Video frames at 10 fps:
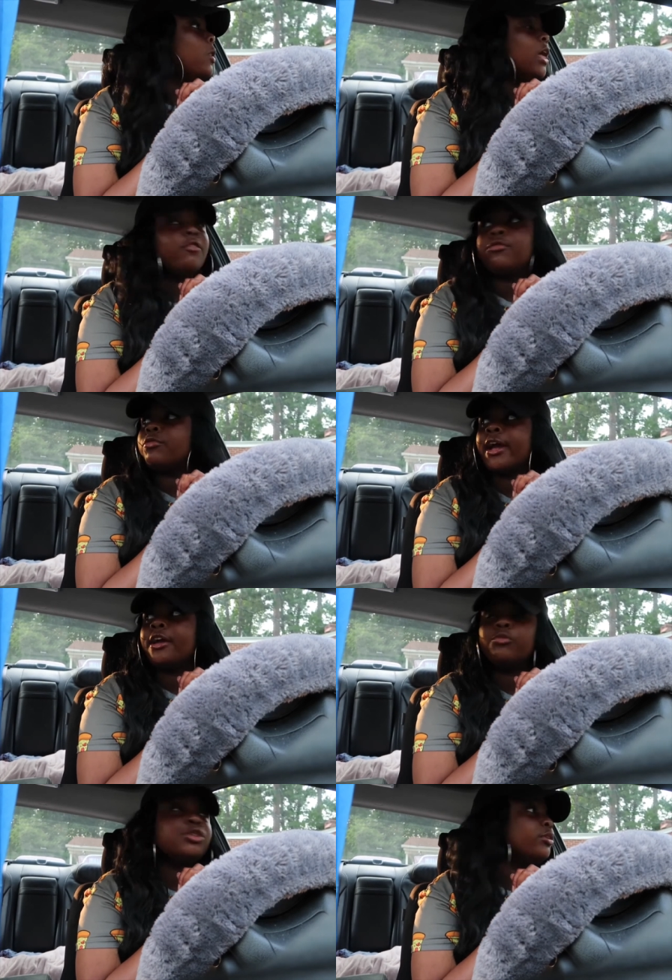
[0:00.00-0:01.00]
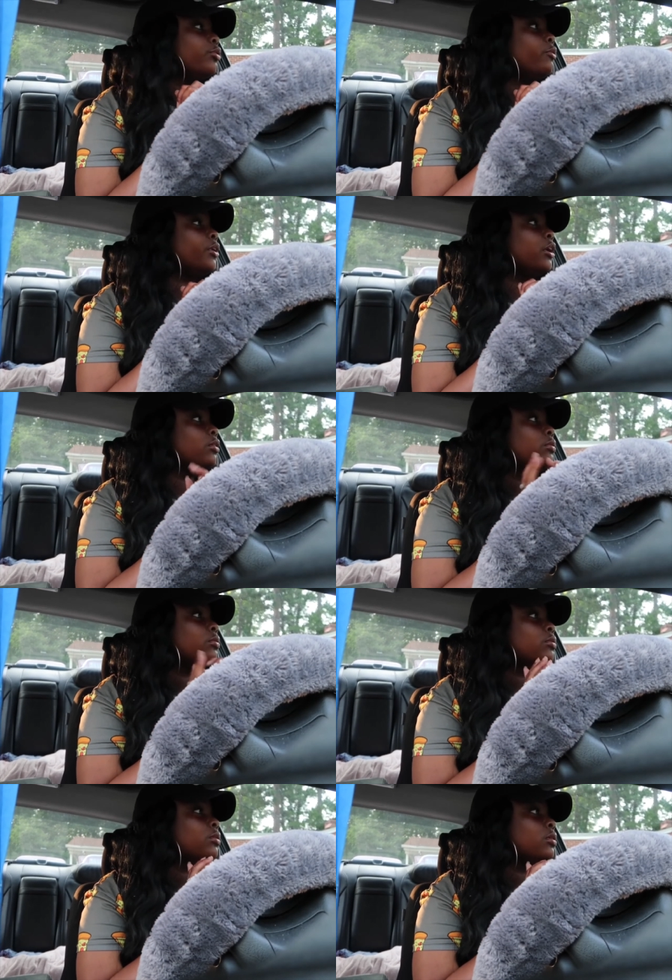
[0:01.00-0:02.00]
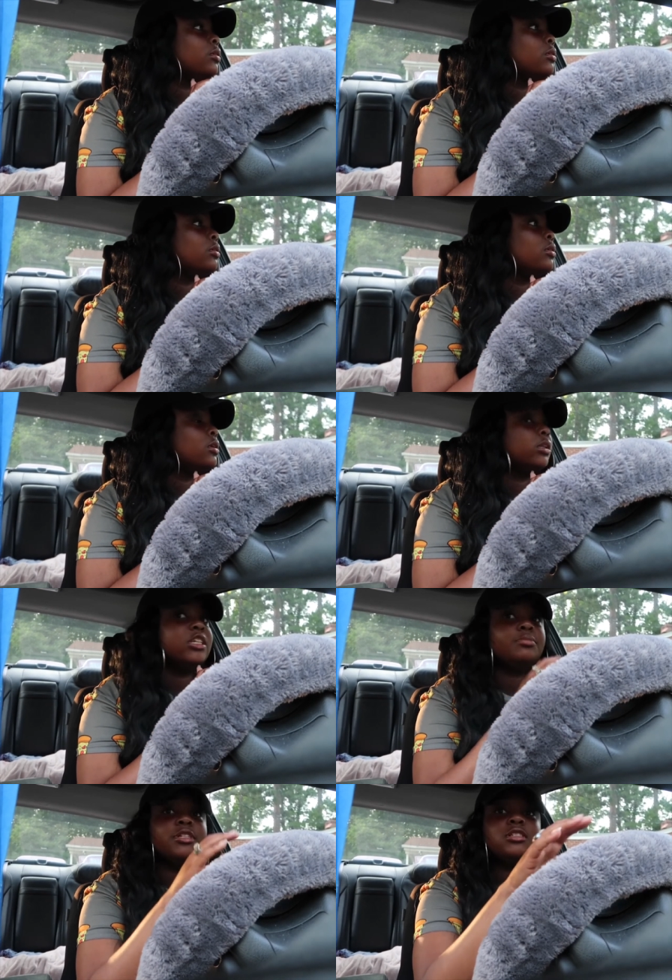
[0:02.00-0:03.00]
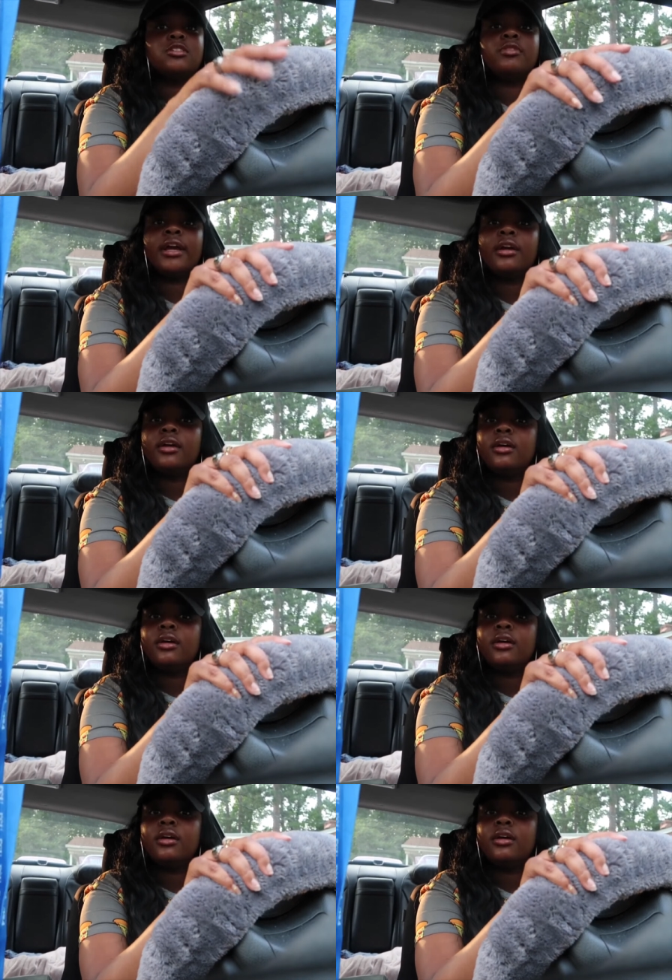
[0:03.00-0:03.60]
left right which way do i want to go let's bust this right